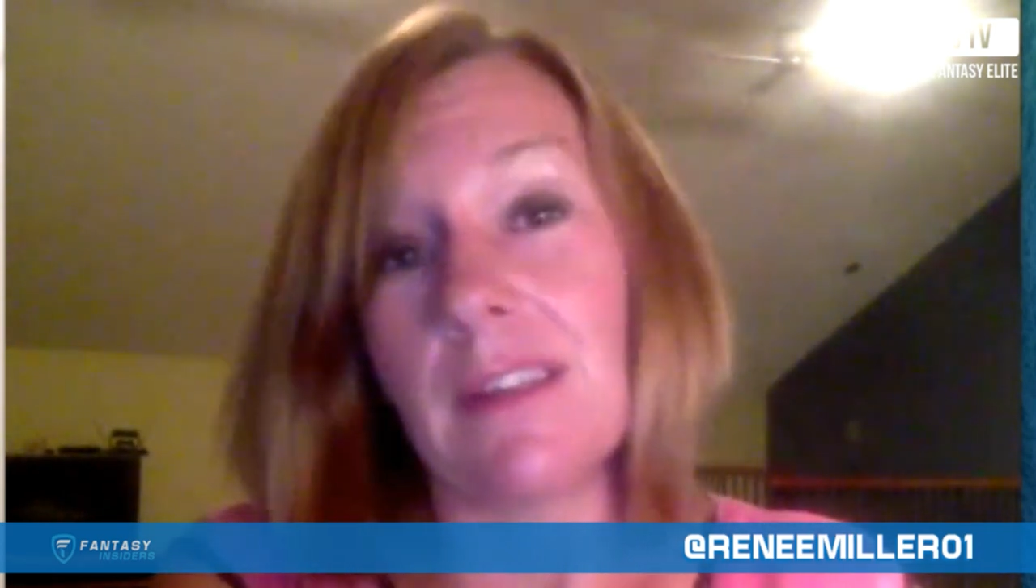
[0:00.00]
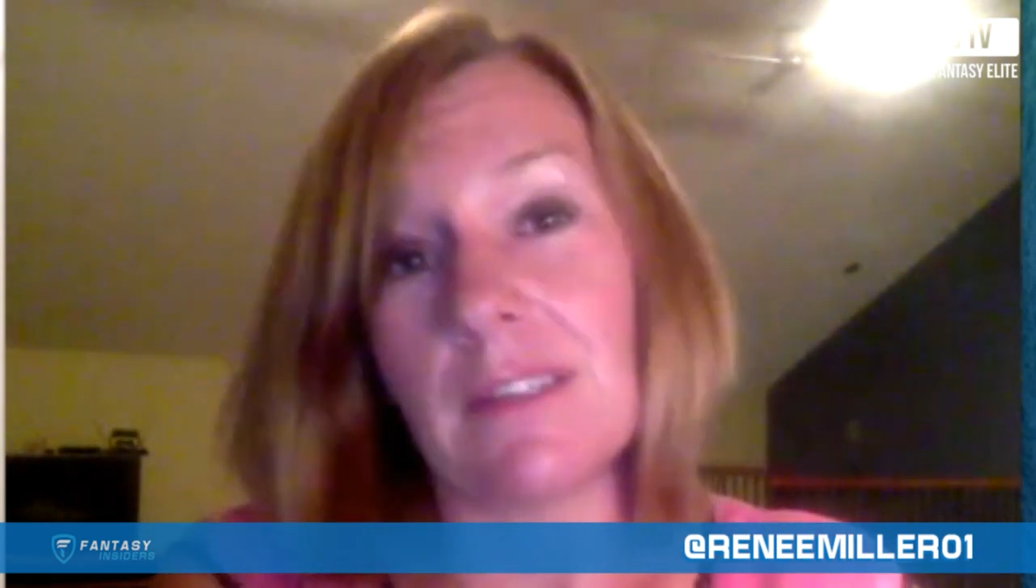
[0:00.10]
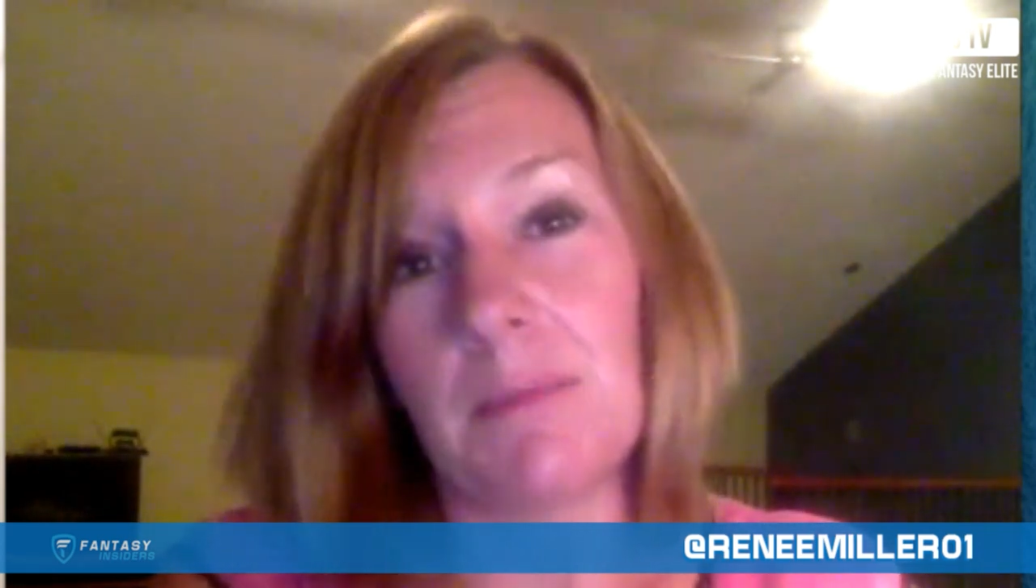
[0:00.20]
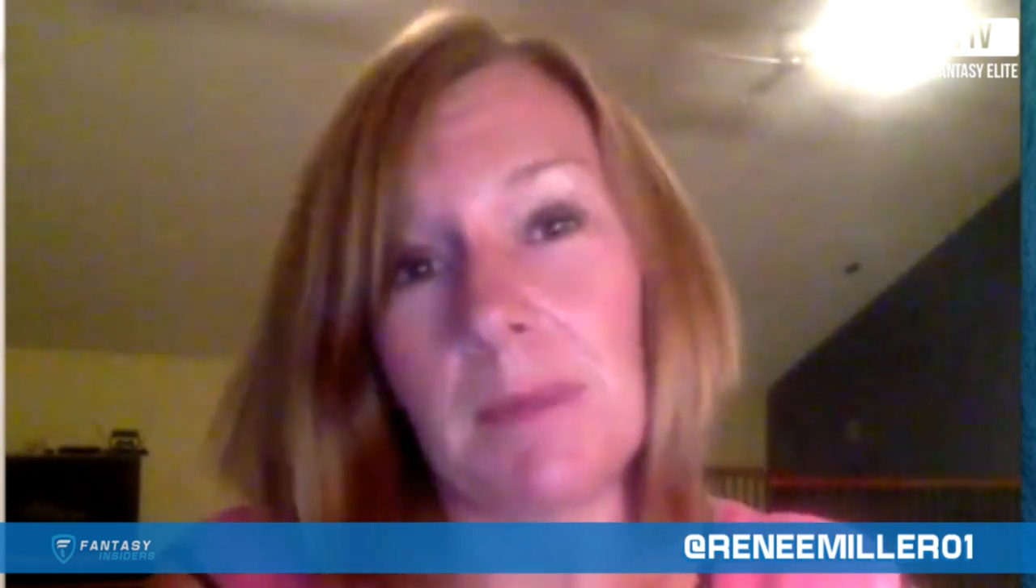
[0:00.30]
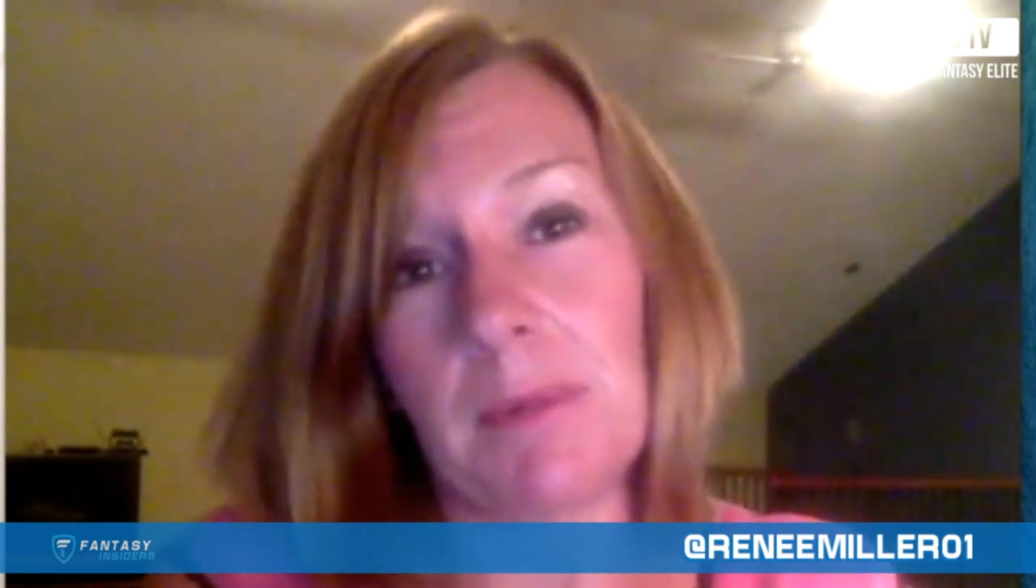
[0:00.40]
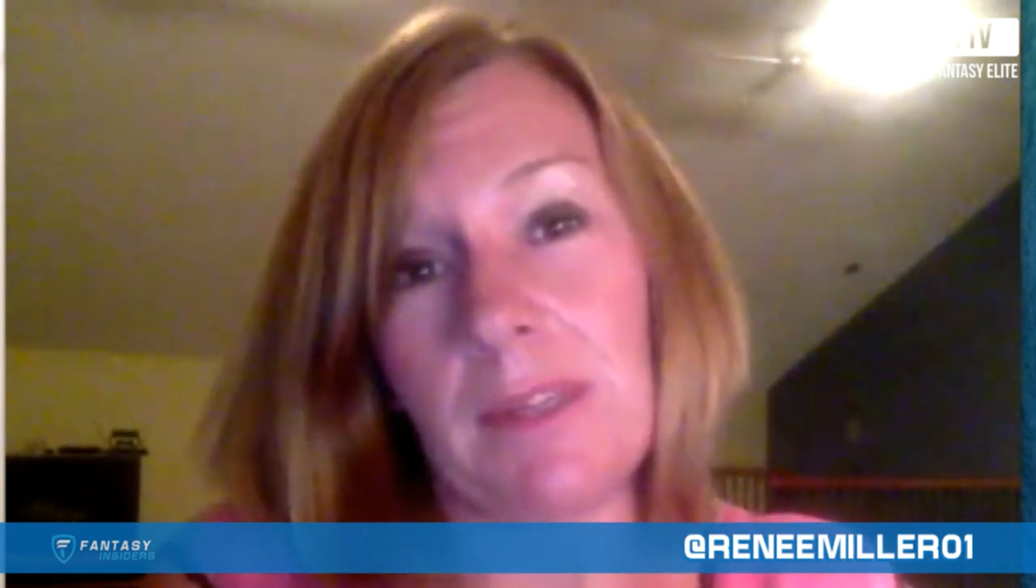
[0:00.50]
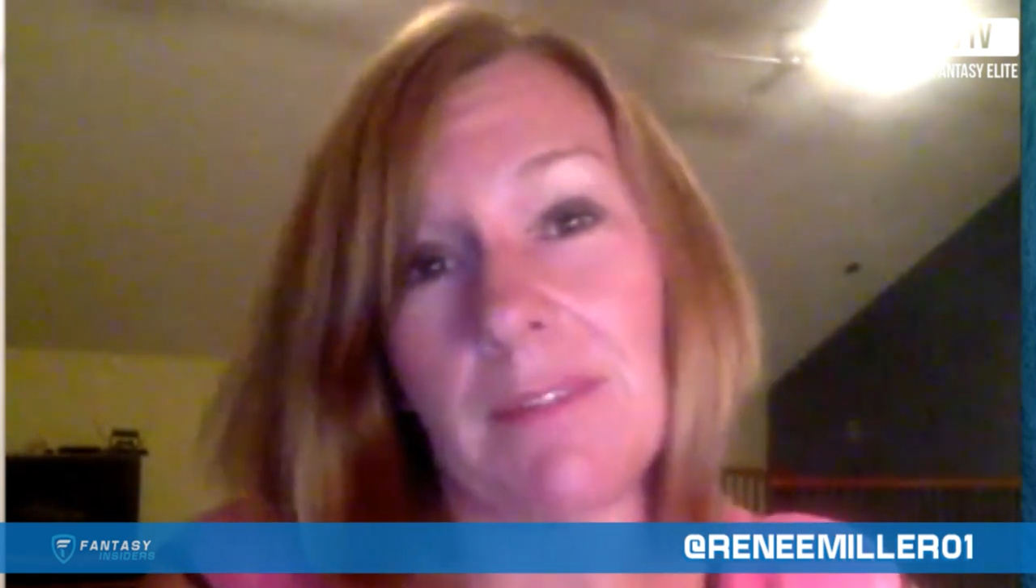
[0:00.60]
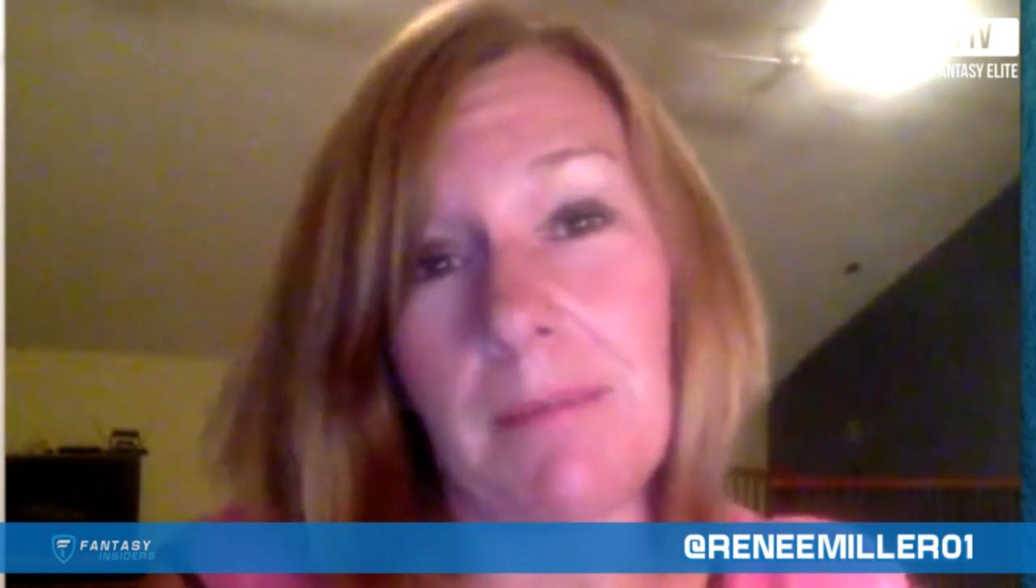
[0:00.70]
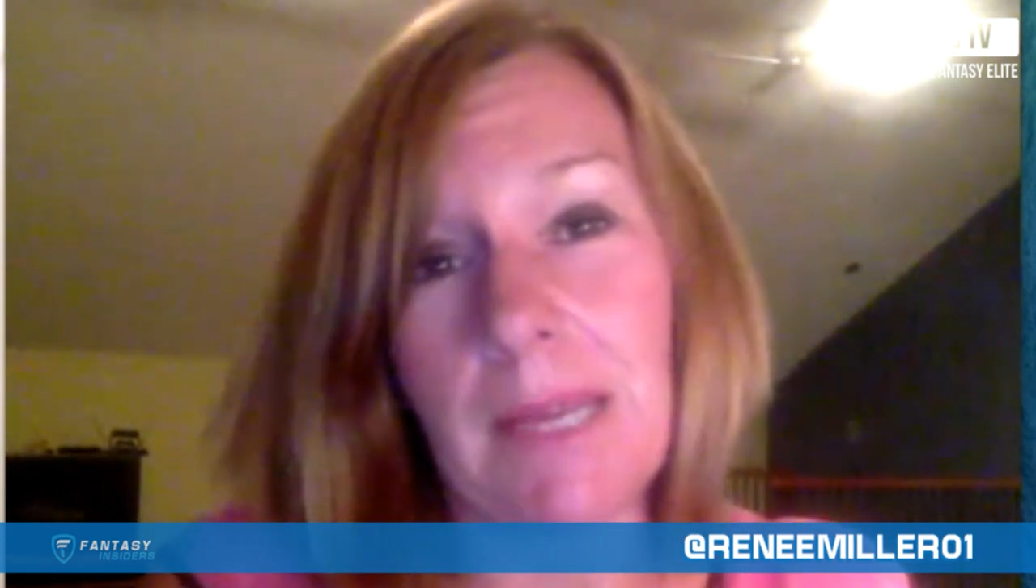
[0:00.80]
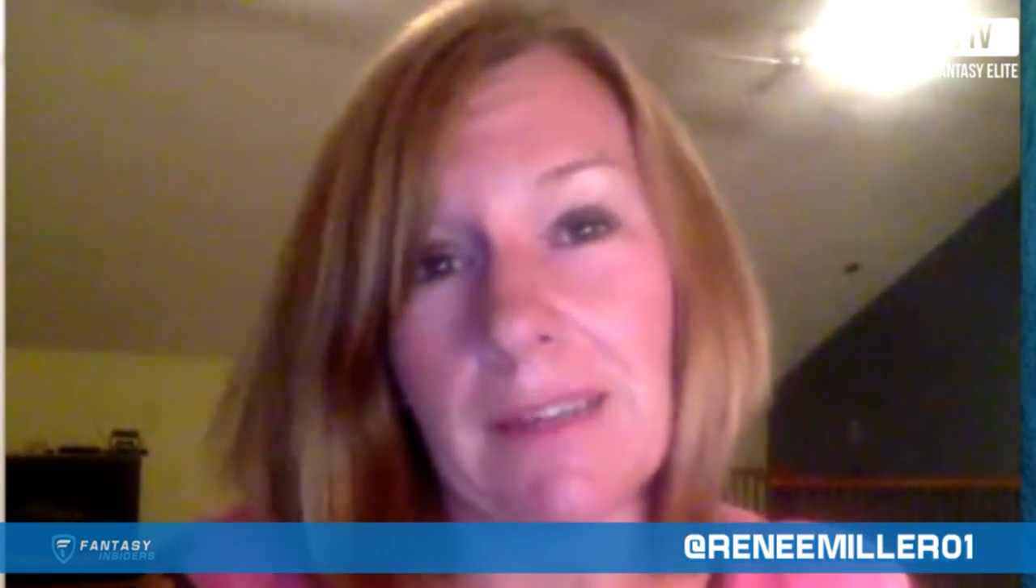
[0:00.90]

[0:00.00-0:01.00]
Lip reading: Some people even make